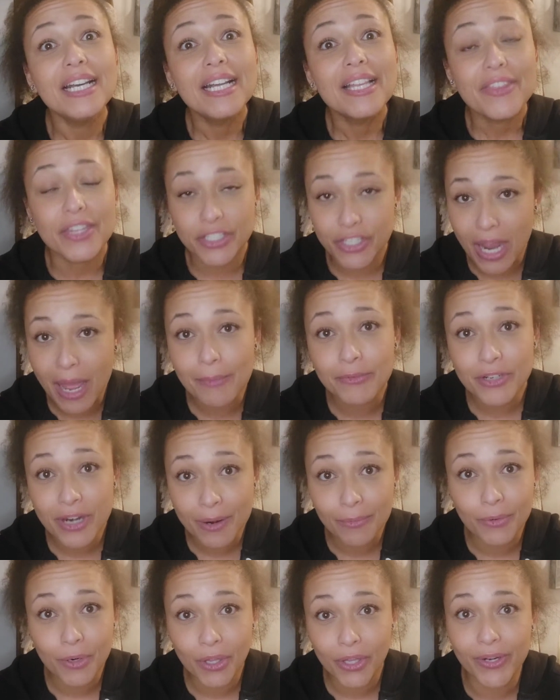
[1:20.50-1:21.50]
the
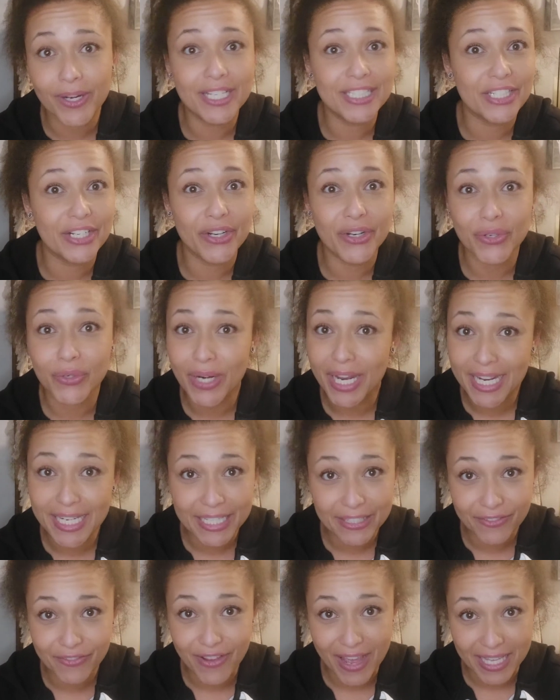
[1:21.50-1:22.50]
Chom roller is a great
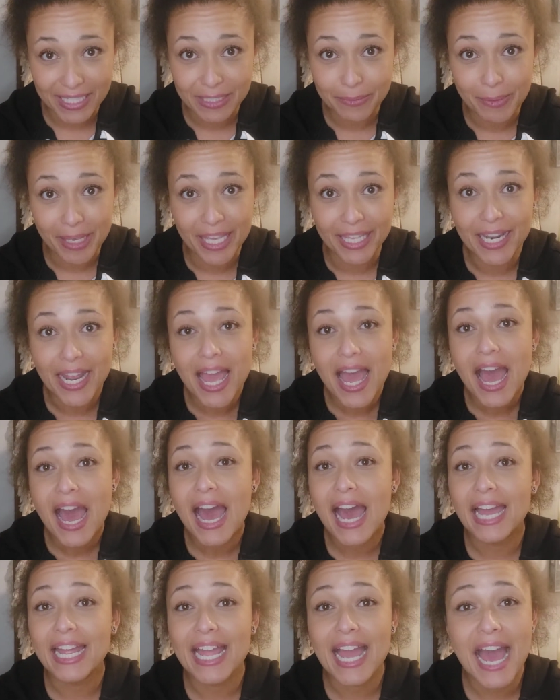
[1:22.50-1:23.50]
investment.
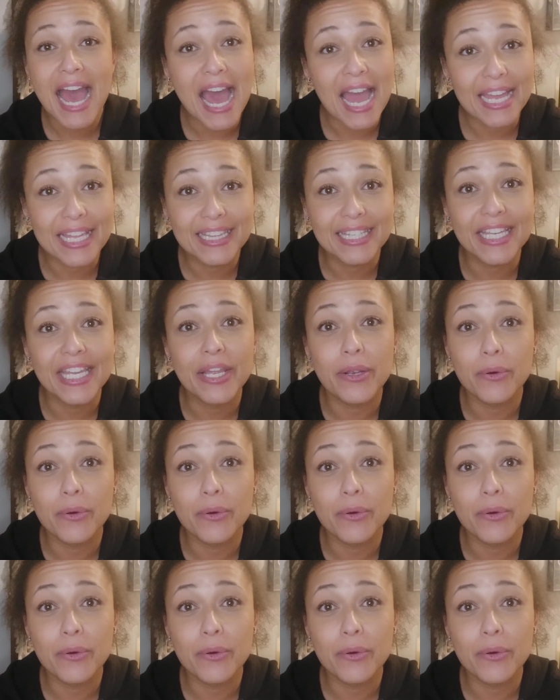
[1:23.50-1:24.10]
I highly